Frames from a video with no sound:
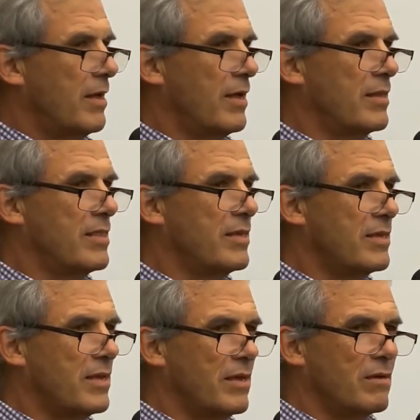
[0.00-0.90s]
and
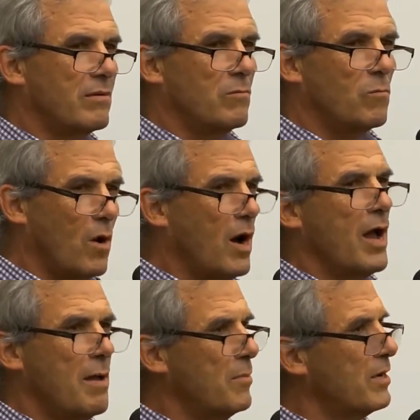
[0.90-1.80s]
thinking,
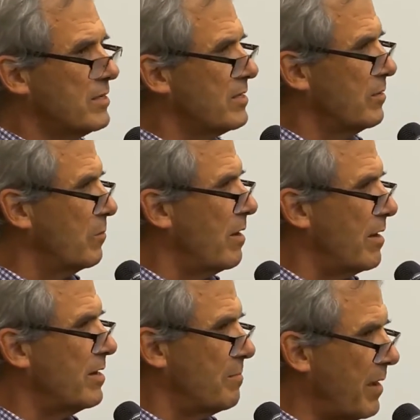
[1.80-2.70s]
why am I so
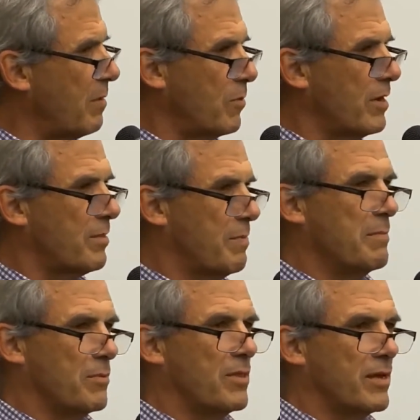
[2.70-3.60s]
worried about what other
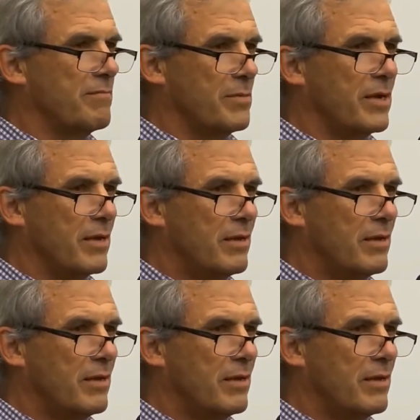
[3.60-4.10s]
people think of me?